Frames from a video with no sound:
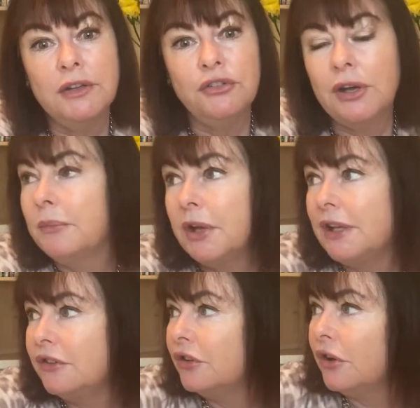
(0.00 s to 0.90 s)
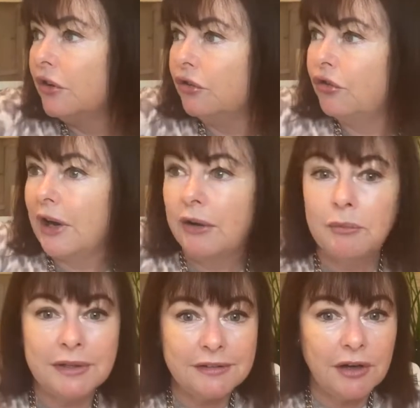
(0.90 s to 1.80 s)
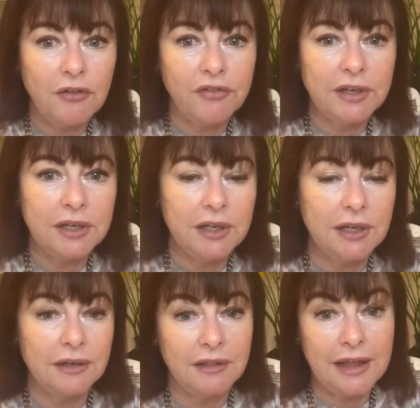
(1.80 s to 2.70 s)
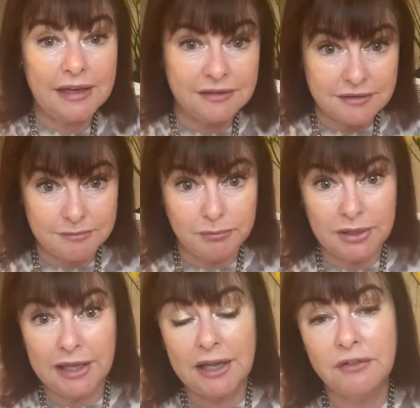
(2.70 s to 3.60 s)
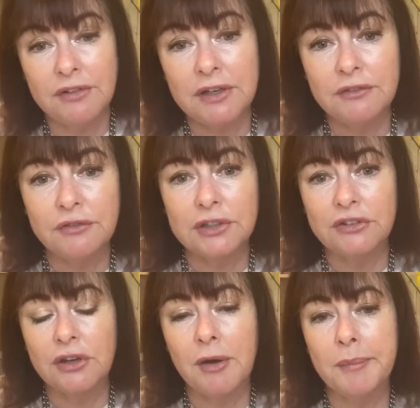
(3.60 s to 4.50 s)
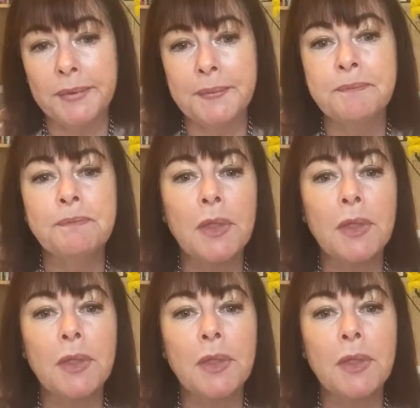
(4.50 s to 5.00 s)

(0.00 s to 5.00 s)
so I'm going to go and drown myself in that behavior, for example.